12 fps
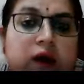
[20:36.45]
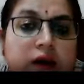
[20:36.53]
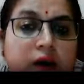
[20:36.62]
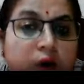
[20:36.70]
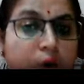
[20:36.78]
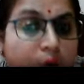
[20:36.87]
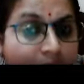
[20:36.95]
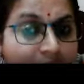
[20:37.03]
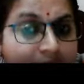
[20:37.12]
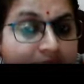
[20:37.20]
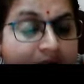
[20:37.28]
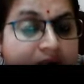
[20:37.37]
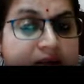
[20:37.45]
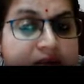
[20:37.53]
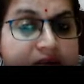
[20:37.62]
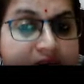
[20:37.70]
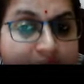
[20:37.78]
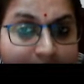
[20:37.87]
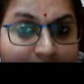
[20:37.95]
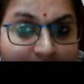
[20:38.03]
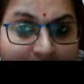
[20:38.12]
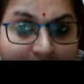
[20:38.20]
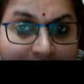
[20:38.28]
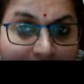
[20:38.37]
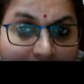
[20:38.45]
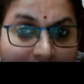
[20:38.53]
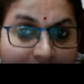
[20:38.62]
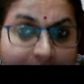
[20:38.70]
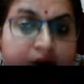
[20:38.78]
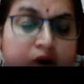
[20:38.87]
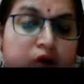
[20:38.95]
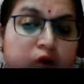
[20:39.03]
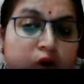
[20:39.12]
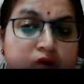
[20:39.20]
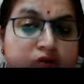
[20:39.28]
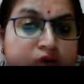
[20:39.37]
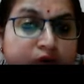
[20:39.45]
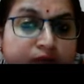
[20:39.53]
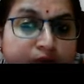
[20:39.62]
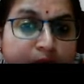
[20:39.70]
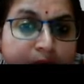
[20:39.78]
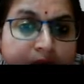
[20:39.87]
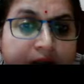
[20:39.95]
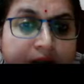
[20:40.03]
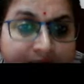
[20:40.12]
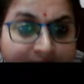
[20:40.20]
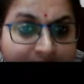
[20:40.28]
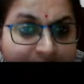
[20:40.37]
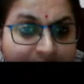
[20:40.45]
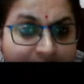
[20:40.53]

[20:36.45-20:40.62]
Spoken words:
ecological disruption, loss of human life,